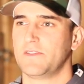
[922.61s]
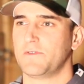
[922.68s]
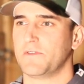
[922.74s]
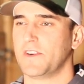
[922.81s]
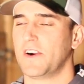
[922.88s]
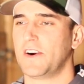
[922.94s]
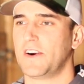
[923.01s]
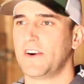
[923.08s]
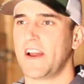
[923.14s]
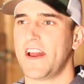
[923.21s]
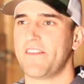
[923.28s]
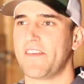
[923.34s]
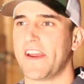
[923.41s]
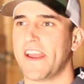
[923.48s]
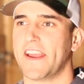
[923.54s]
We all
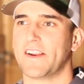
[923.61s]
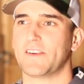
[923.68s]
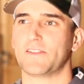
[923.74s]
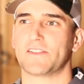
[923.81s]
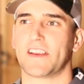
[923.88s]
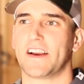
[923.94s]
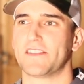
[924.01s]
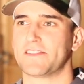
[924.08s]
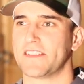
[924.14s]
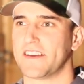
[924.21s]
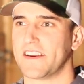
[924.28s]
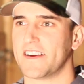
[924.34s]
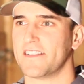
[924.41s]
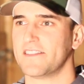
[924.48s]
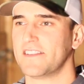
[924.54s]
have haters out
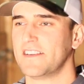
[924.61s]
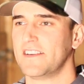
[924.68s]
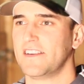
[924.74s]
there.